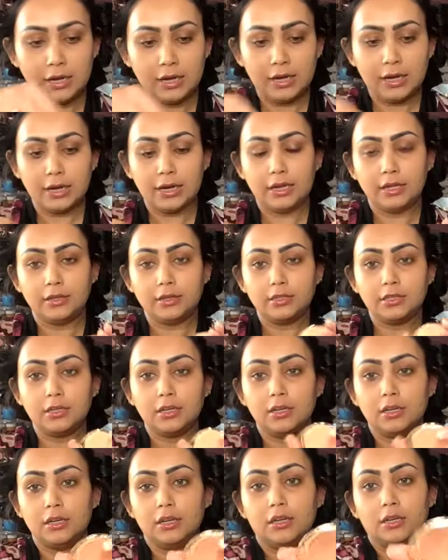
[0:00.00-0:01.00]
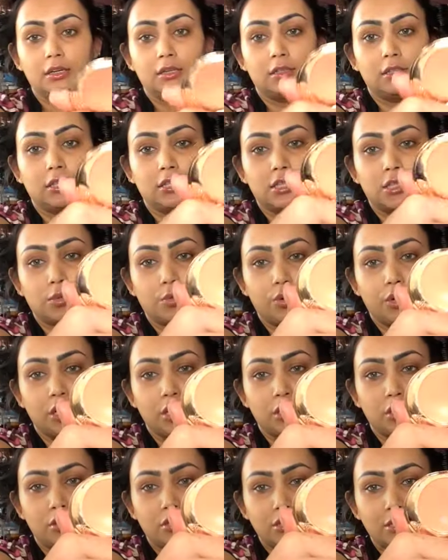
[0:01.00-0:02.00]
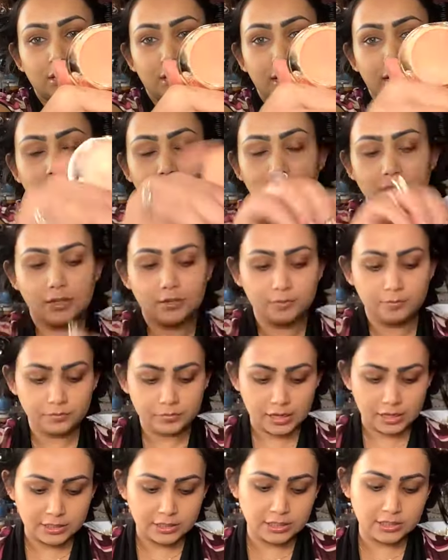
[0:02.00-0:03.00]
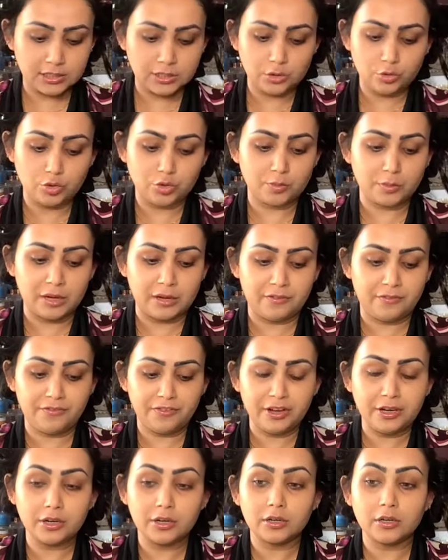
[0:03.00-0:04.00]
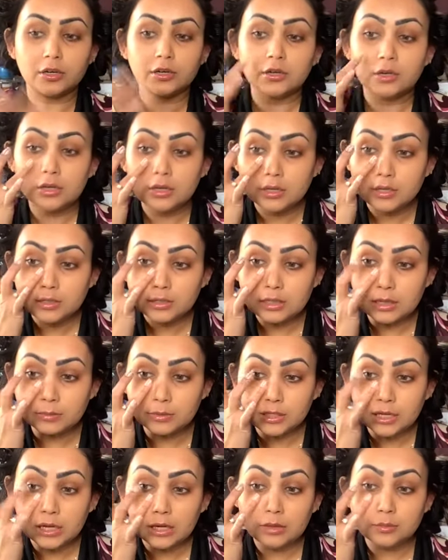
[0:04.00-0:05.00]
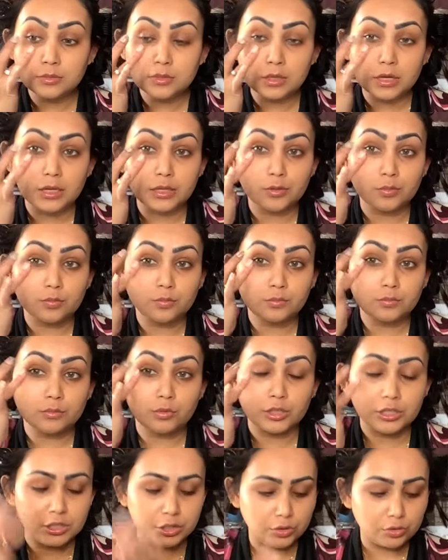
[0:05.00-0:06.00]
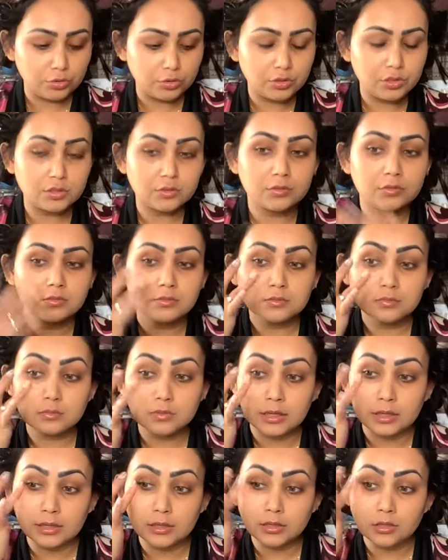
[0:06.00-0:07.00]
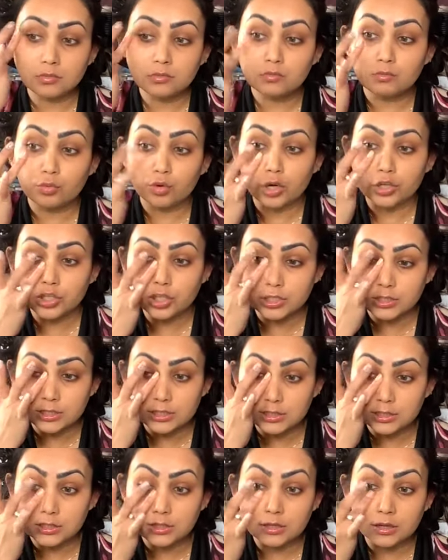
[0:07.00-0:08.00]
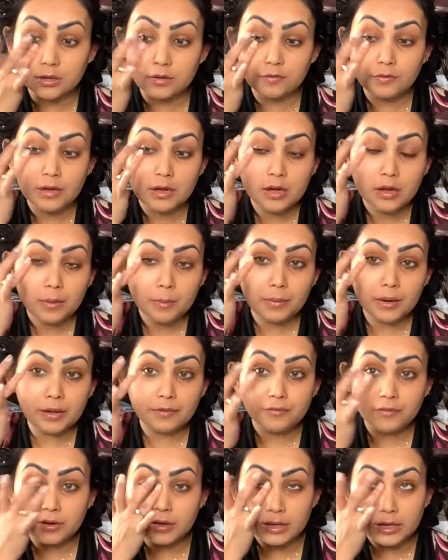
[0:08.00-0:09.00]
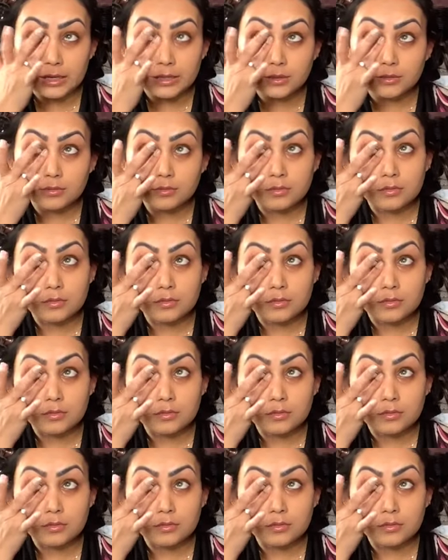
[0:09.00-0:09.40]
And this is what it looks like. I just use my finger. Sometimes I would use like brushes and stuff, but I feel like